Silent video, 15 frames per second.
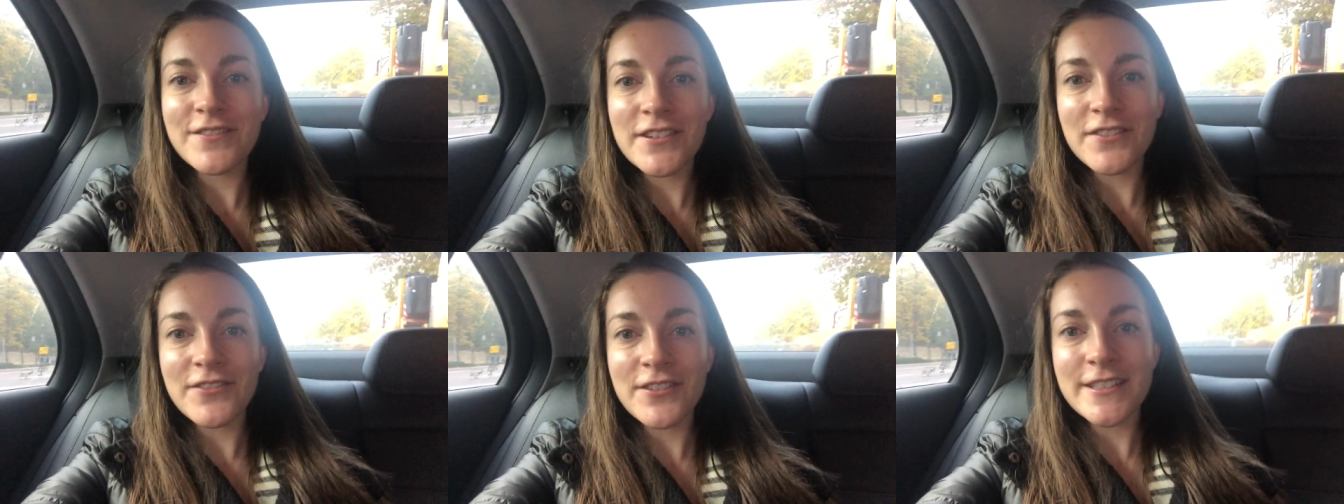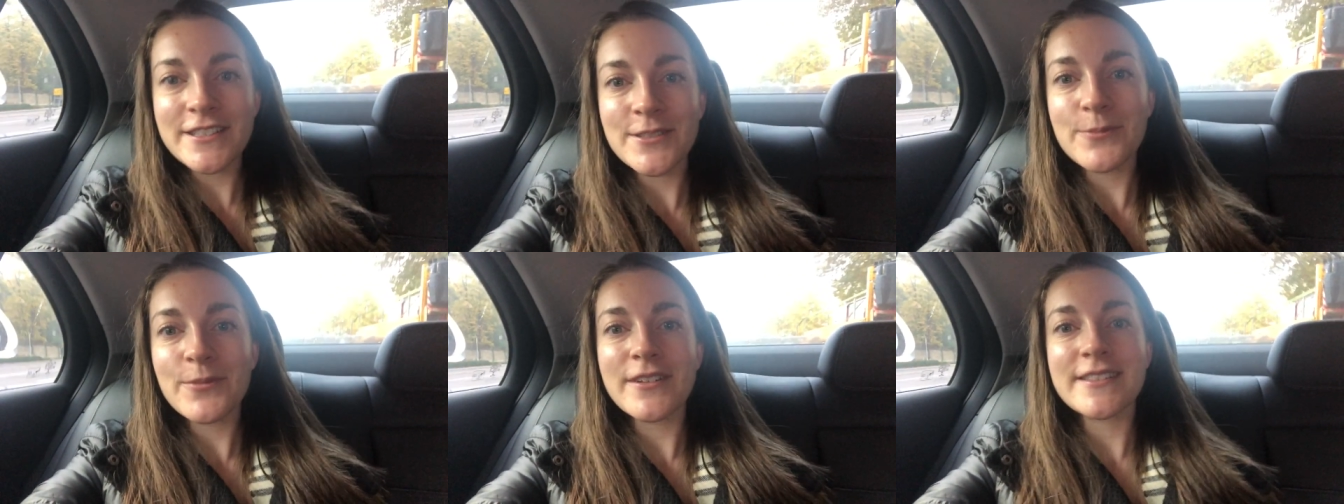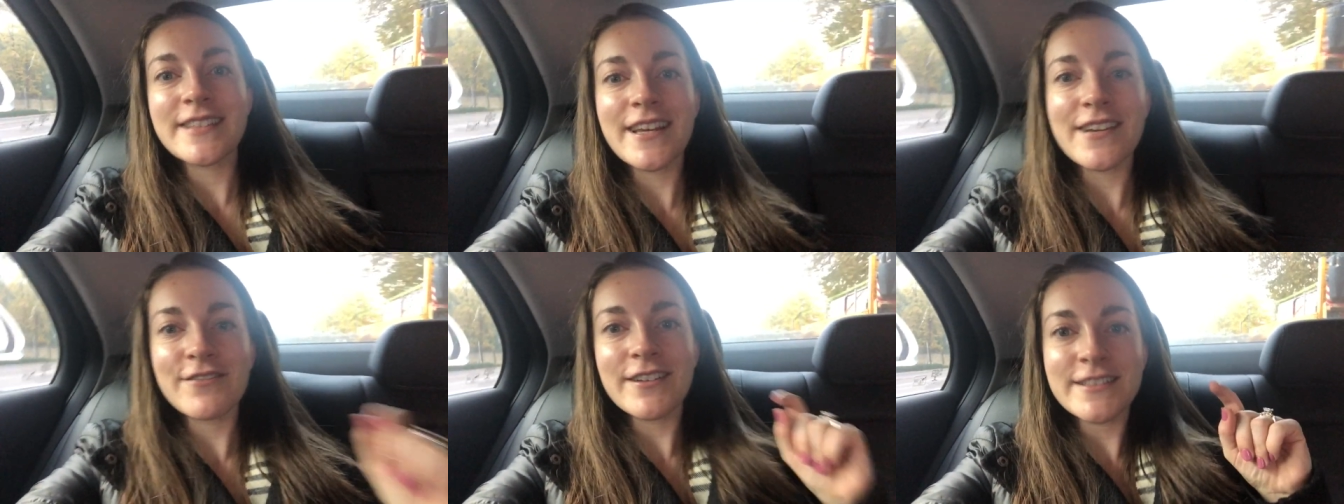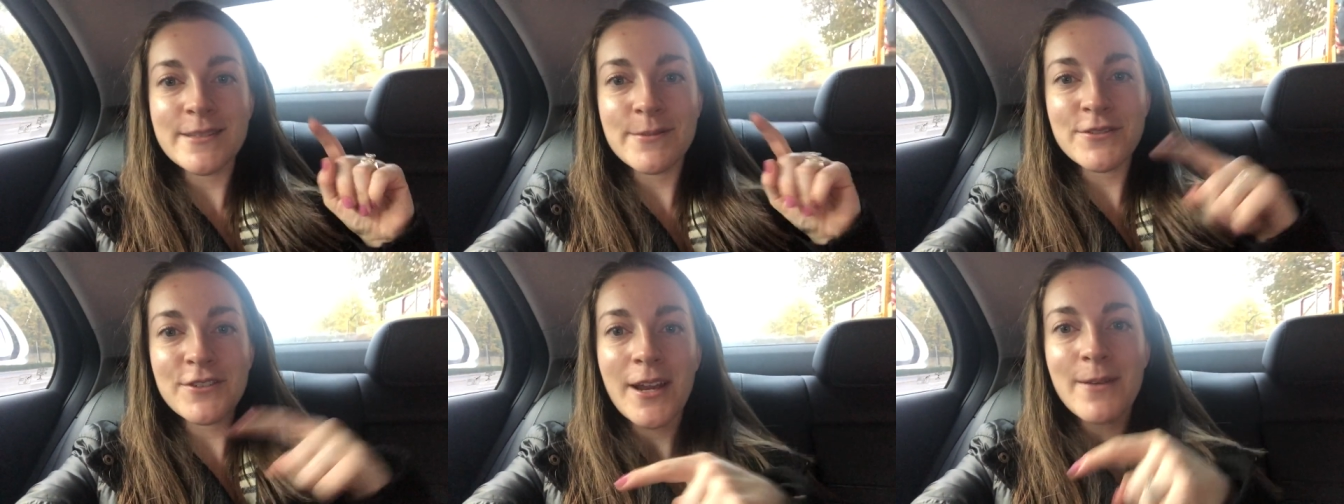feel free to press that red
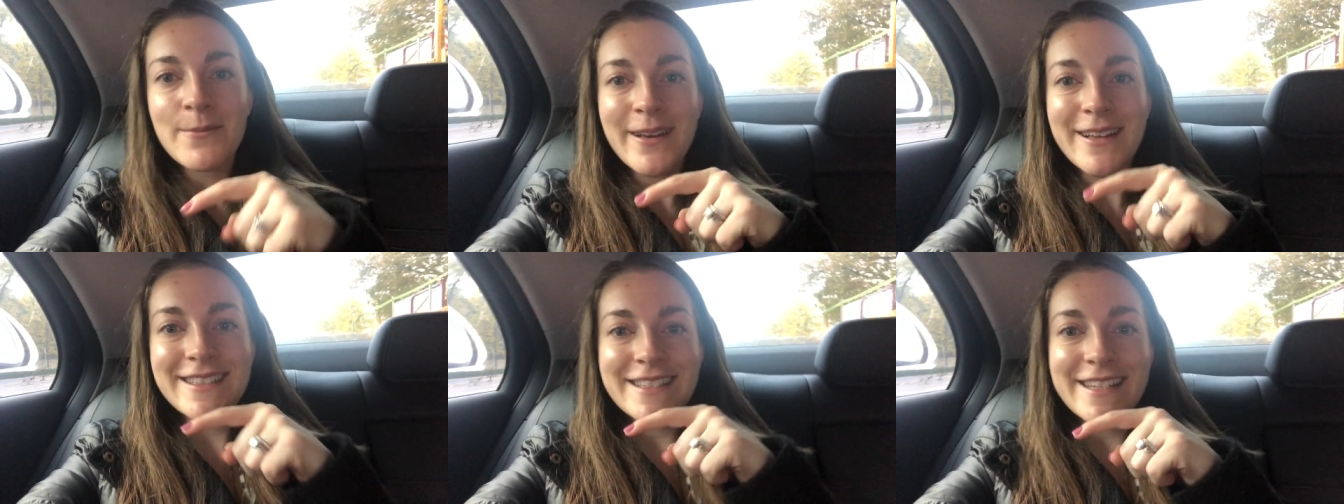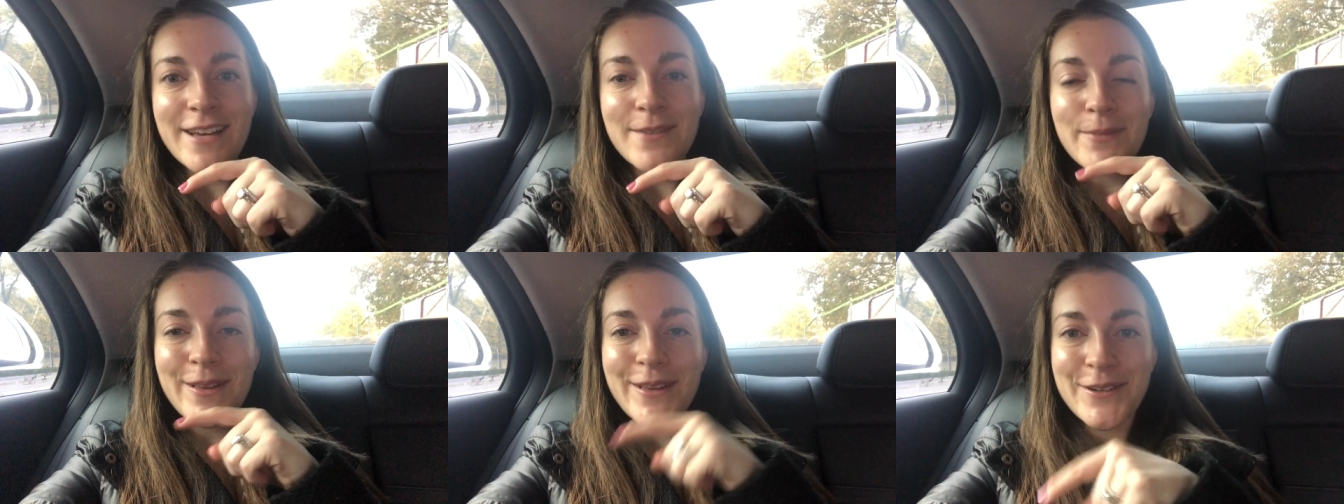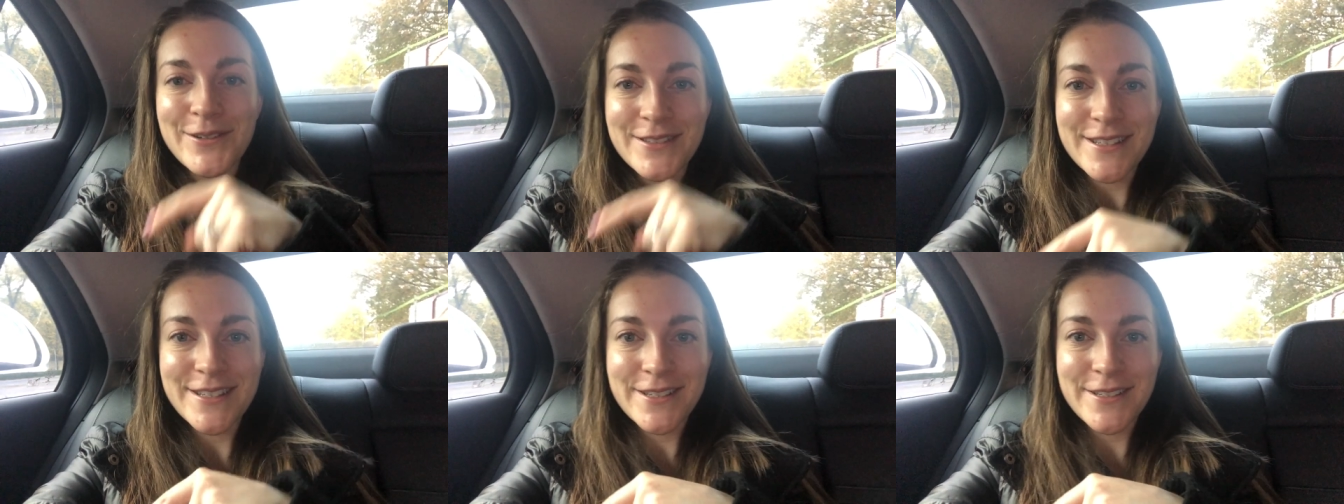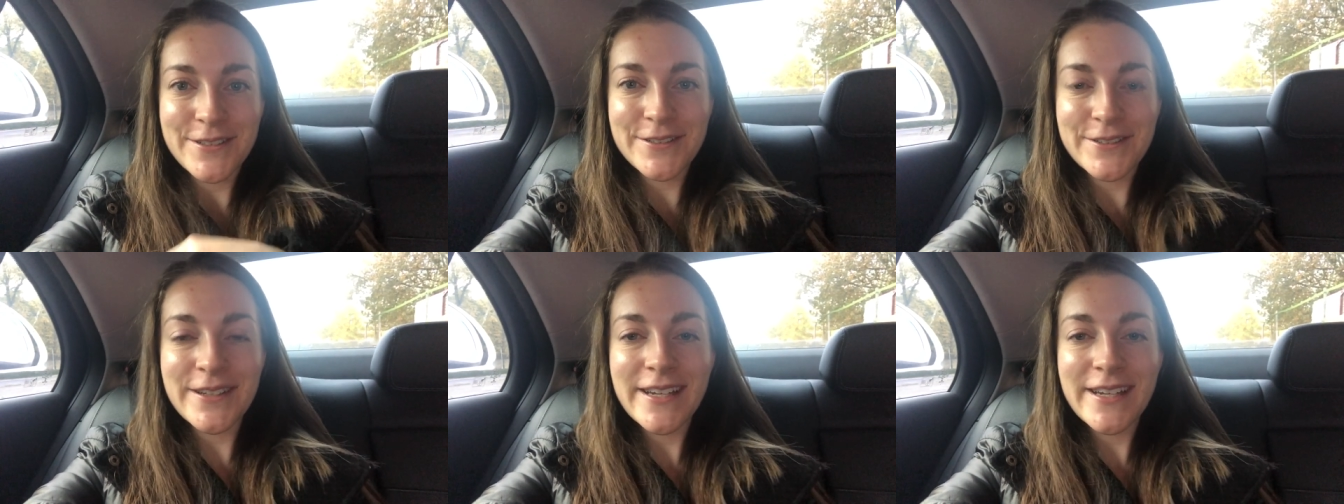subscribe button down below too.